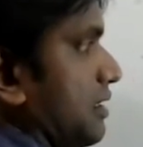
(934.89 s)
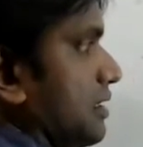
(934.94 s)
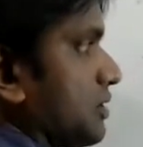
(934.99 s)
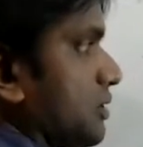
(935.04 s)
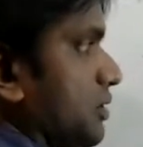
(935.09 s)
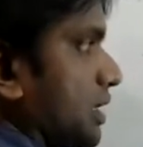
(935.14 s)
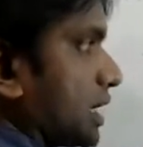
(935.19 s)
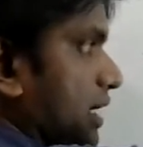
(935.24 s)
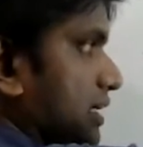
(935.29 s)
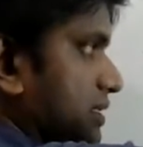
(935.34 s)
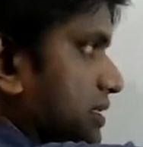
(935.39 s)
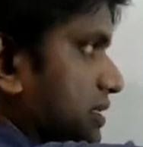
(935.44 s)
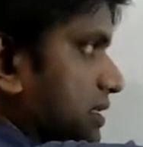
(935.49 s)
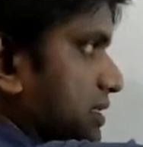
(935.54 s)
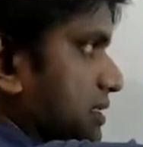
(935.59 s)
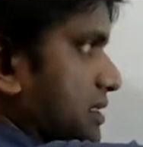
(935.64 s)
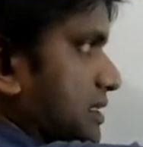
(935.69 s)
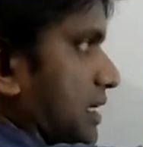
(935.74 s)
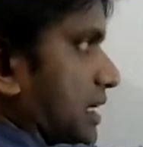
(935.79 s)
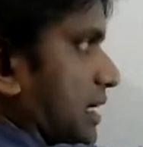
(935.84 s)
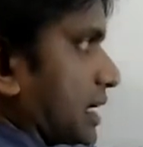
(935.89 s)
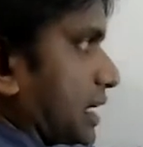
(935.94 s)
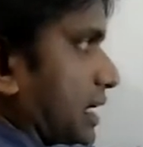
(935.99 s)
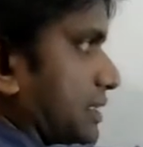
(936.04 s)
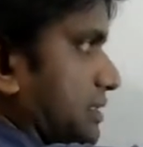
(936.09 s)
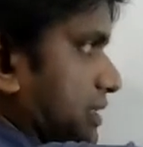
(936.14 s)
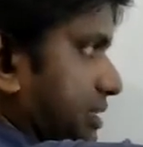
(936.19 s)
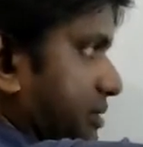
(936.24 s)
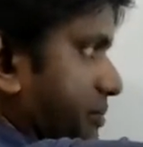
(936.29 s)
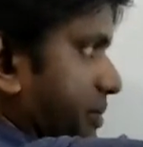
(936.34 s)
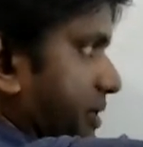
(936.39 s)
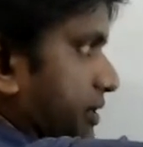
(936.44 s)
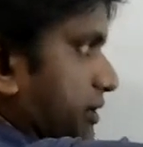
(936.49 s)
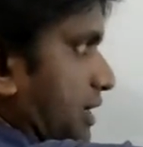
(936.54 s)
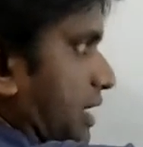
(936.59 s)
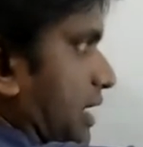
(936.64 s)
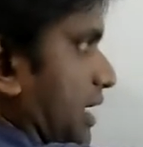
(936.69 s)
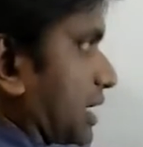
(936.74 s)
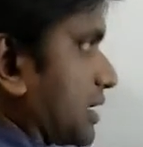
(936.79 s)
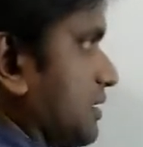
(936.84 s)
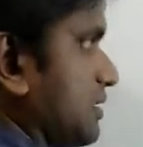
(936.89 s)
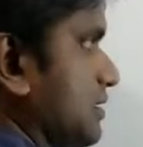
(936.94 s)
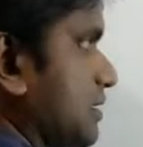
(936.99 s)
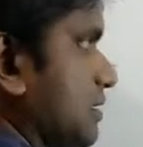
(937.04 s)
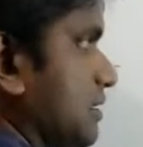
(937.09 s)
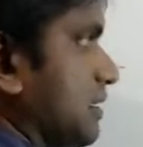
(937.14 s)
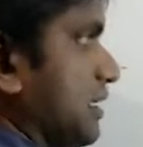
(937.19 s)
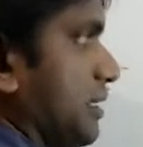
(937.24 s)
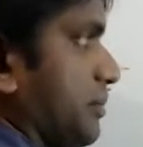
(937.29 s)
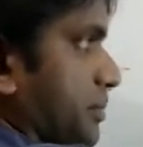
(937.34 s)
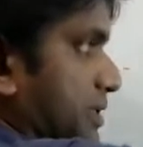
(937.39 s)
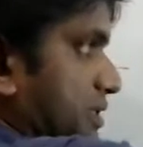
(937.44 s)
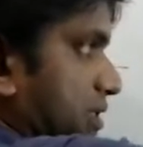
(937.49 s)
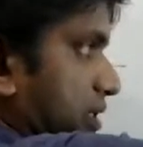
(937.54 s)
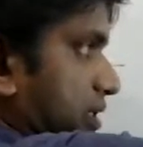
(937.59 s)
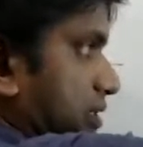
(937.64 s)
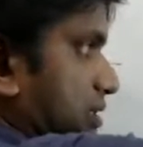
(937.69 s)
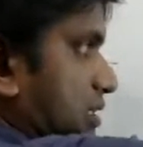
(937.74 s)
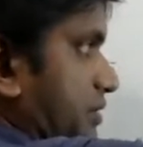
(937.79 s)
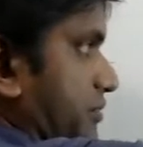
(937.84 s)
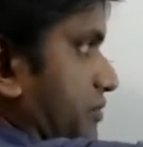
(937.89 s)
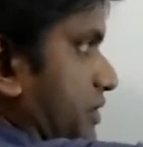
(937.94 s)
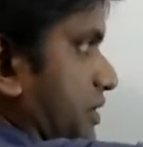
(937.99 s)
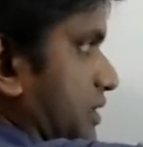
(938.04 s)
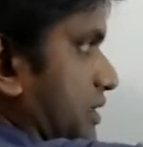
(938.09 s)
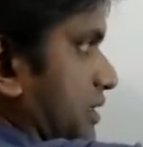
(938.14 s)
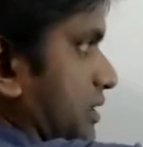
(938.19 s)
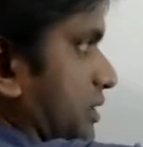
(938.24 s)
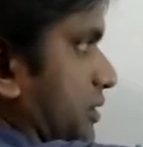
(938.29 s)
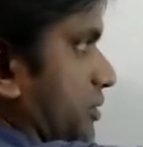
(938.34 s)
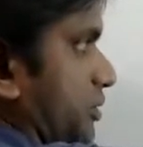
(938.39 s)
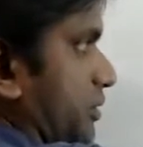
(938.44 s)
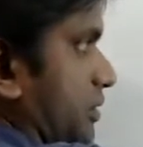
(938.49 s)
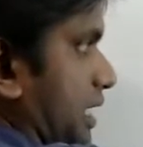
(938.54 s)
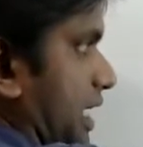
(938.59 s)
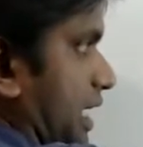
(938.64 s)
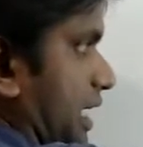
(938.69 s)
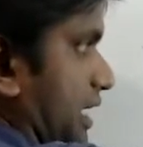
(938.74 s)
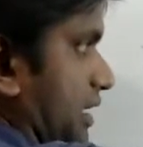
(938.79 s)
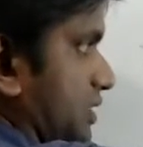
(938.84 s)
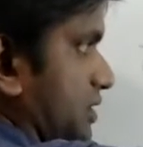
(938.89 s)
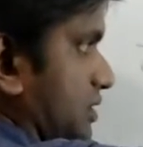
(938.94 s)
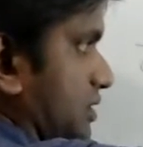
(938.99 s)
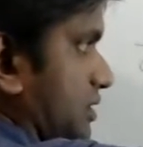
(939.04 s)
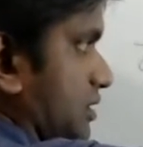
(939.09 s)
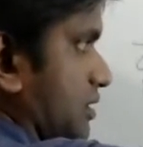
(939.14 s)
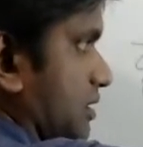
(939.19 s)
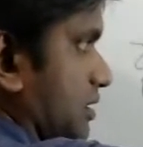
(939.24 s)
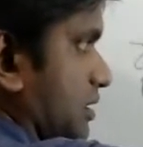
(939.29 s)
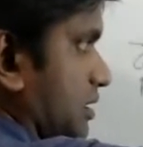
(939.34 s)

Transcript: So last year's 10 lakhs has been realized. That means it is converted into cash.